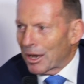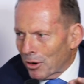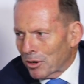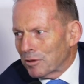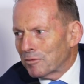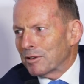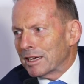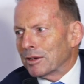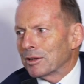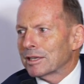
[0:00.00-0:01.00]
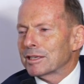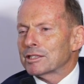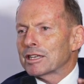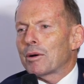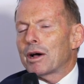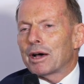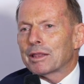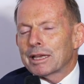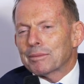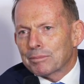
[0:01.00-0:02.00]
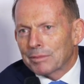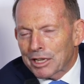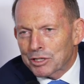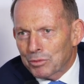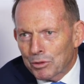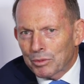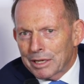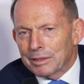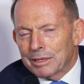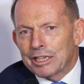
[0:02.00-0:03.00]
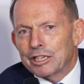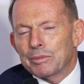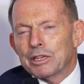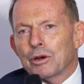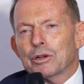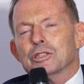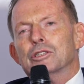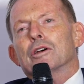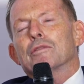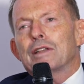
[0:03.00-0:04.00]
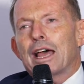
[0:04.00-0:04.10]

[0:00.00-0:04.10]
out onto the field. So I think that's what we need to be conscious of.